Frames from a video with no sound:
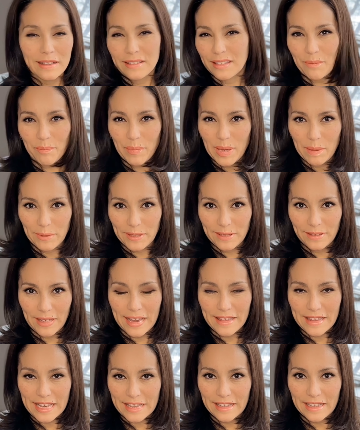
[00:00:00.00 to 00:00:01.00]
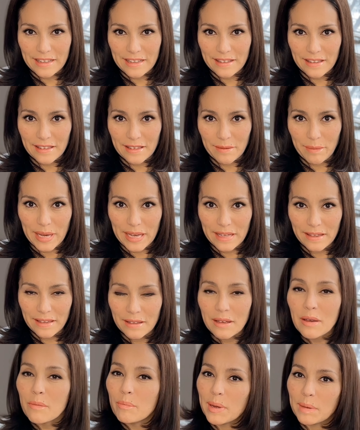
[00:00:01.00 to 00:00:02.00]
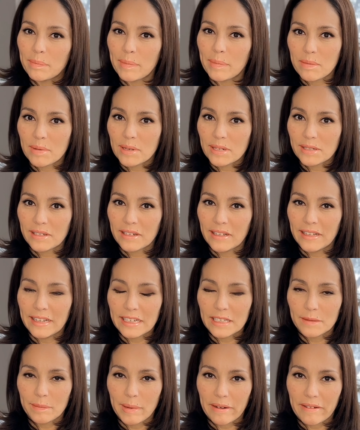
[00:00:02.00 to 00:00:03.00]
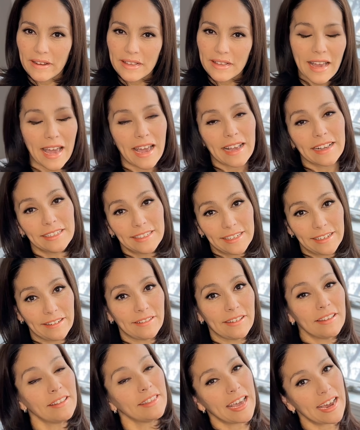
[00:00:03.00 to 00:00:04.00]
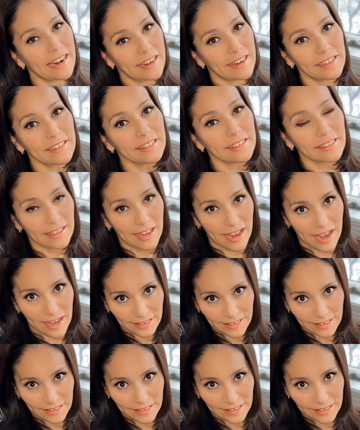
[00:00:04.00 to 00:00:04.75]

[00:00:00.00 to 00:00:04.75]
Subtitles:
Some people say that this is a myth, but by personal experience, I can tell you that it is not.